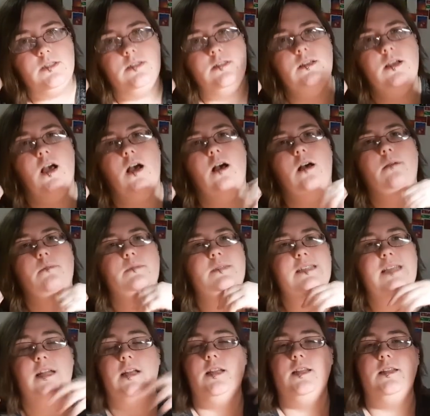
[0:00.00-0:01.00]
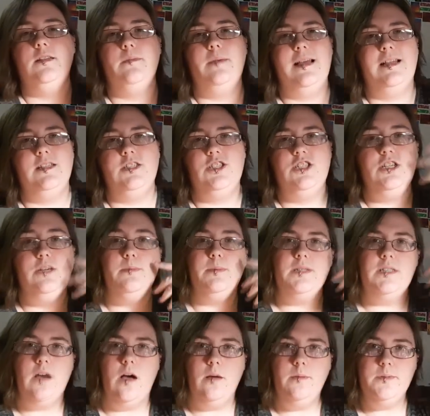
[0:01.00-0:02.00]
selling them as cheap
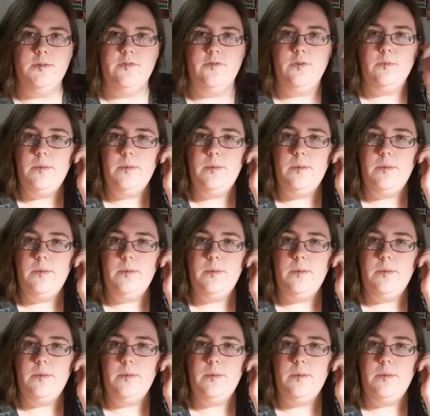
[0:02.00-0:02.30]
adopts for